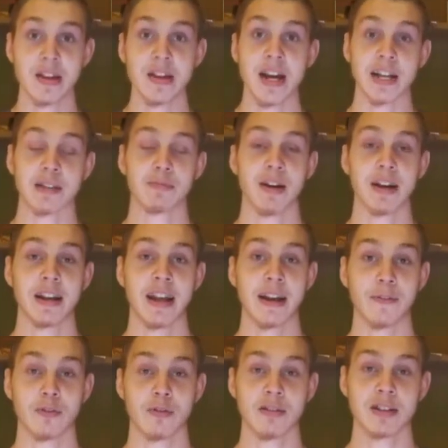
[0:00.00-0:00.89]
That's why you
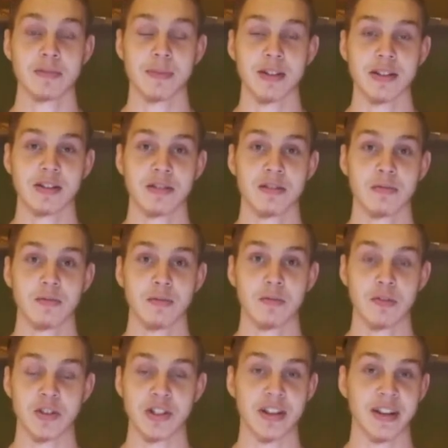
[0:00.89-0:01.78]
have Christmas,
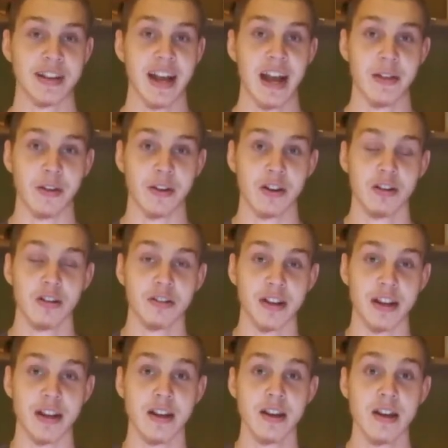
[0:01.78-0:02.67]
which is a Catholic
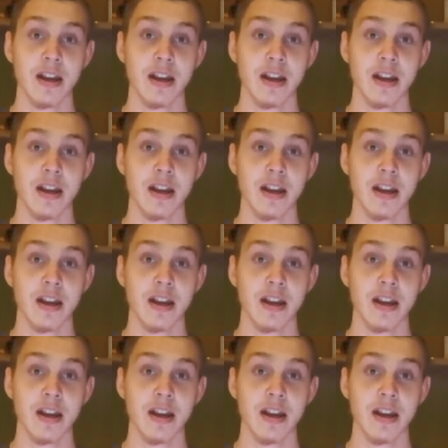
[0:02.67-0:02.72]
holiday.